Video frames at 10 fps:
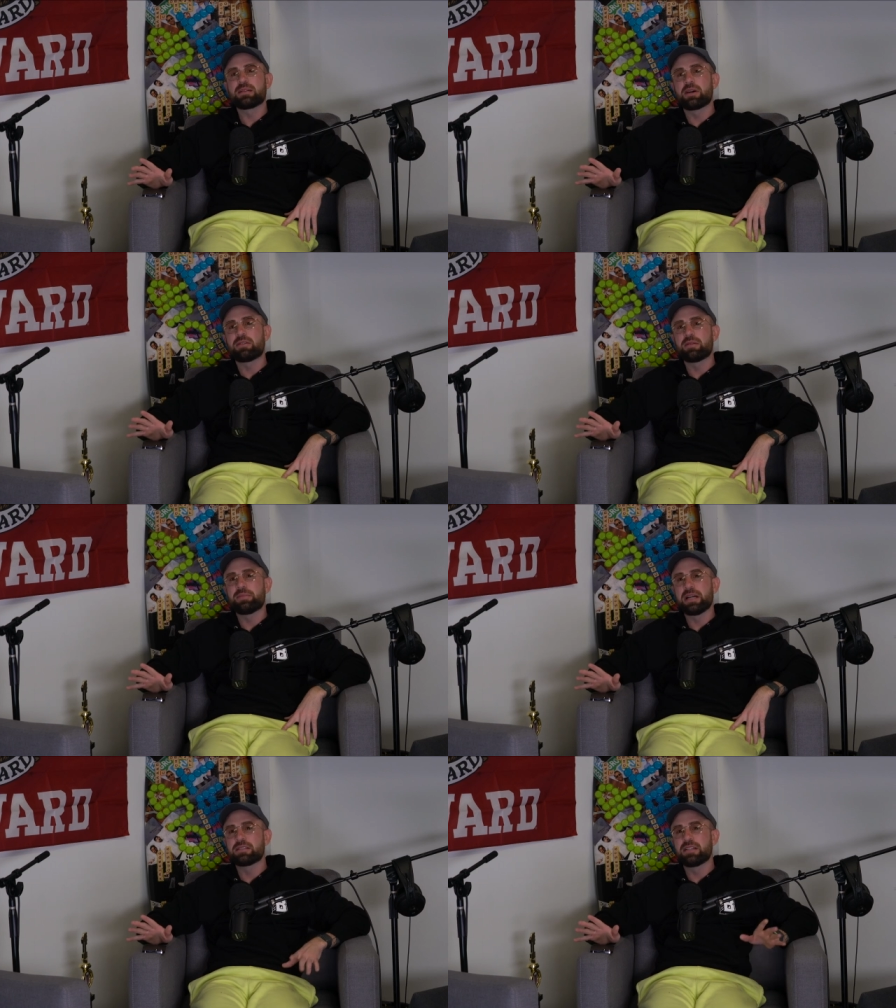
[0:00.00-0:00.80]
think about
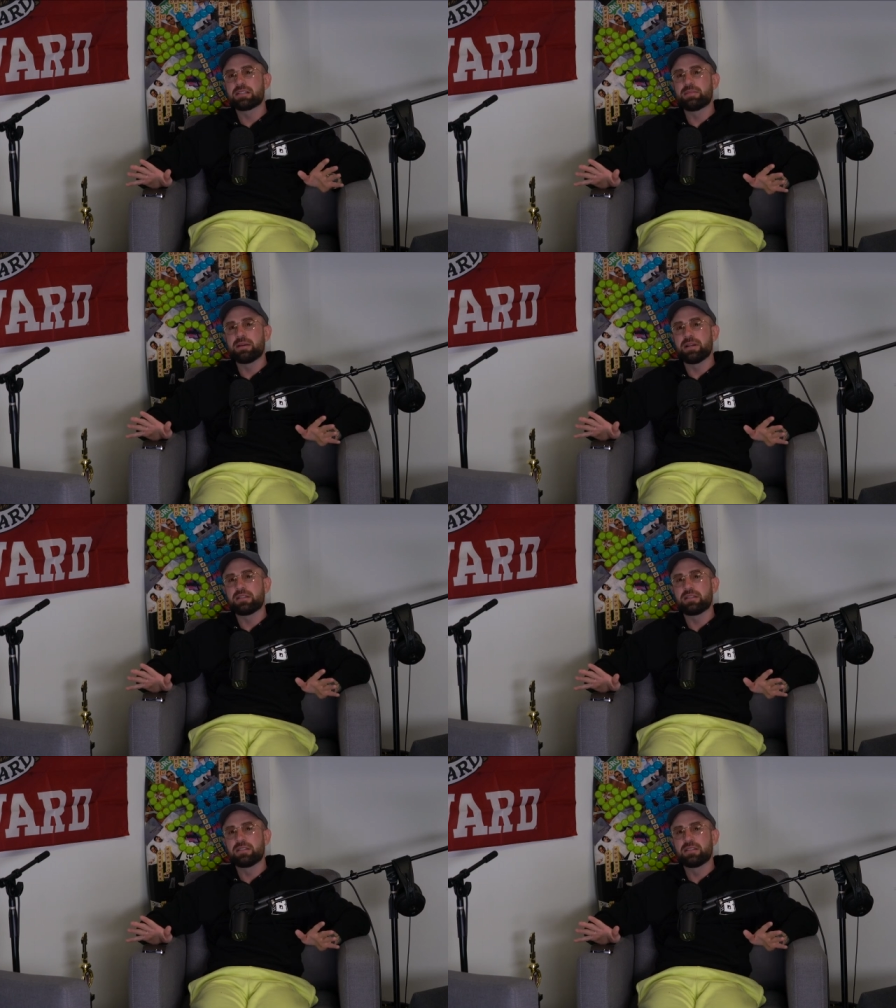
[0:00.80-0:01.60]
Robert Pattinson as a
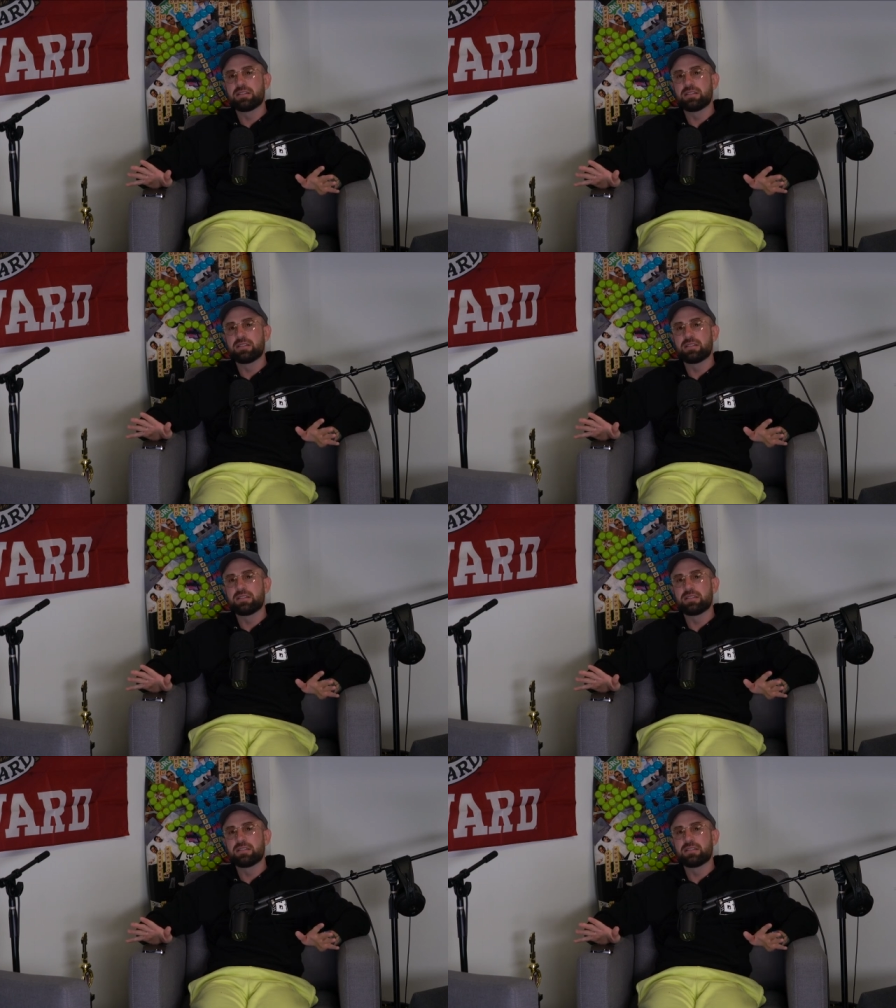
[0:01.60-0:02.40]
Batman? Eh.
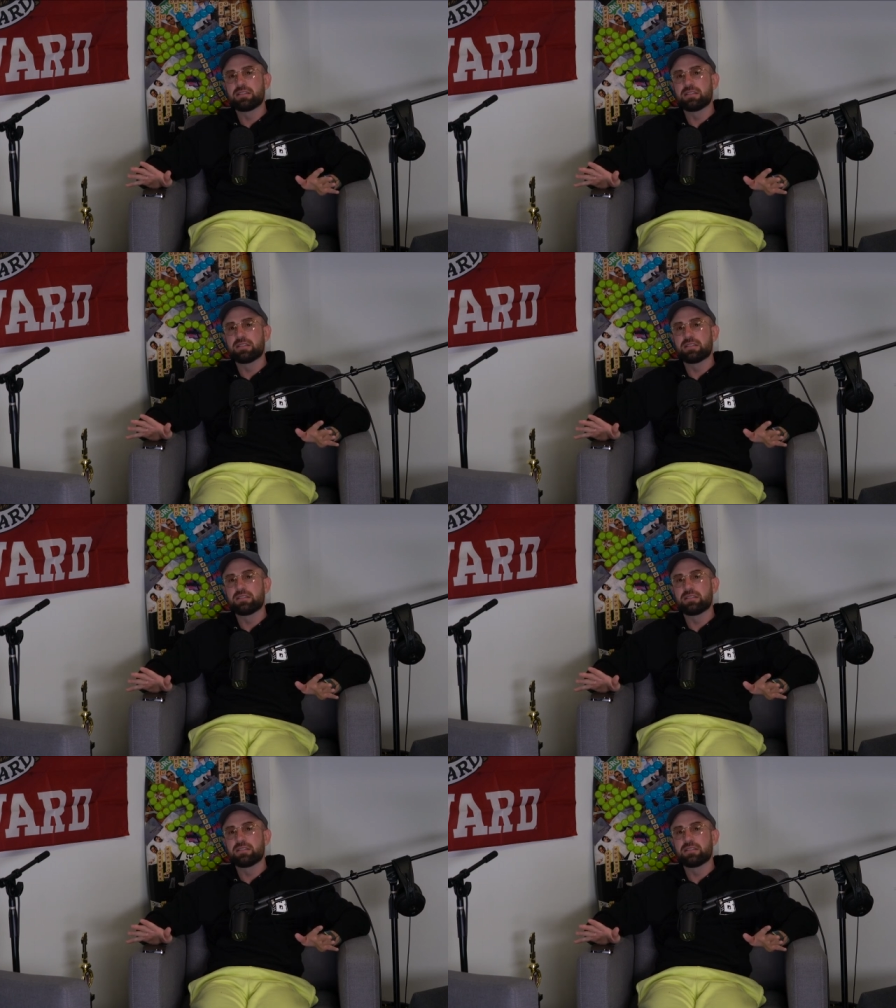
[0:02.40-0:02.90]
Eh.